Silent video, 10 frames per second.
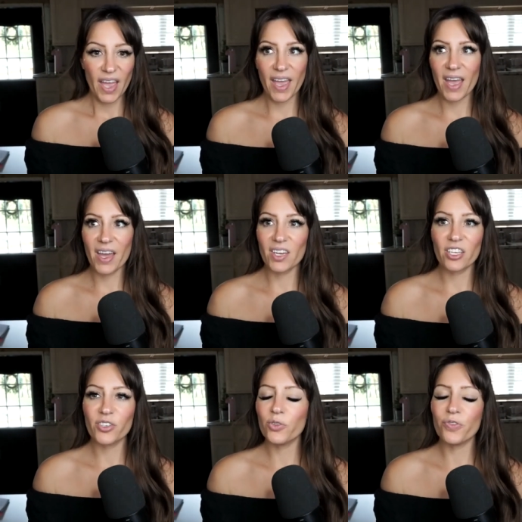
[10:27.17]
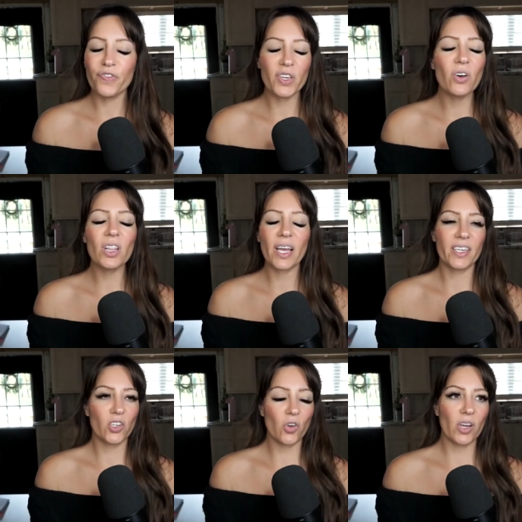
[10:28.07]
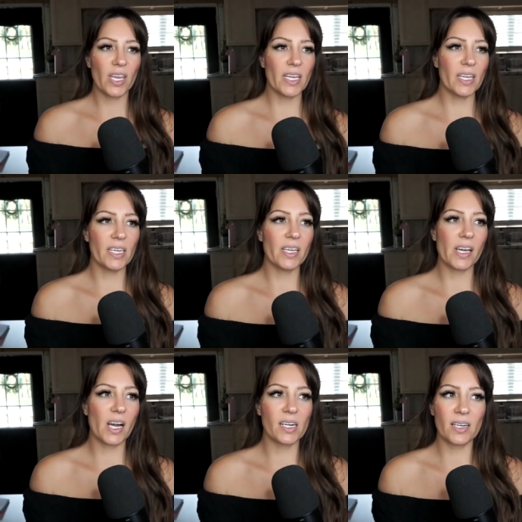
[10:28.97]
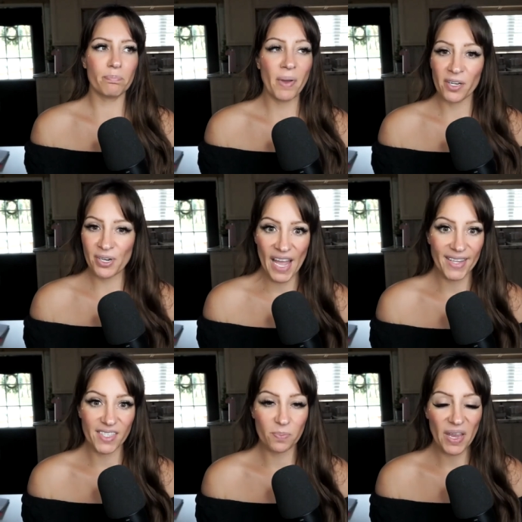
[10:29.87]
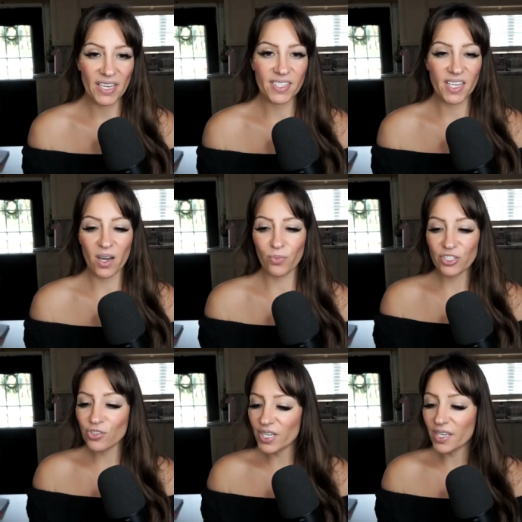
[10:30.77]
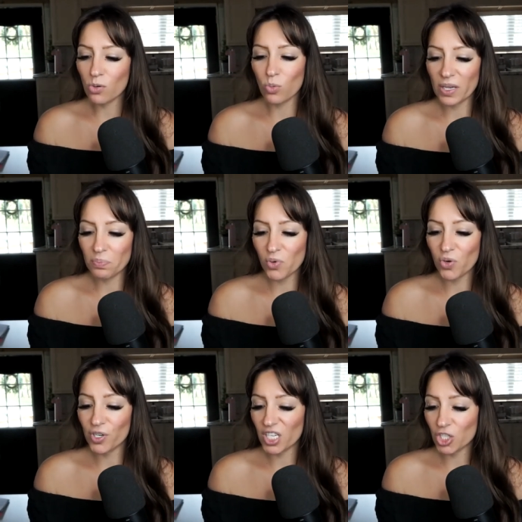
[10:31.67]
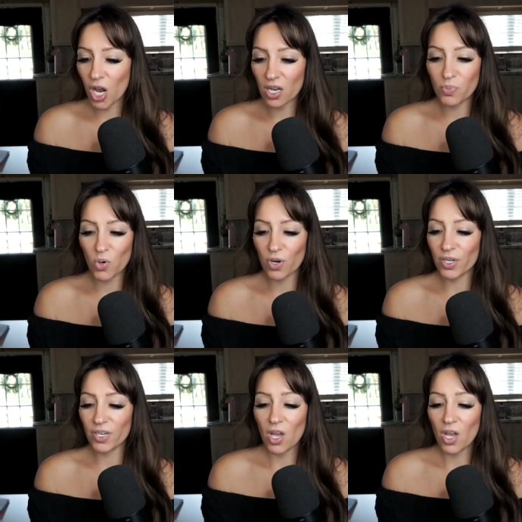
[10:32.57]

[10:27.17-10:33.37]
and you feel like you're in a better headspace, I want you to get a whiteboard, a chalkboard,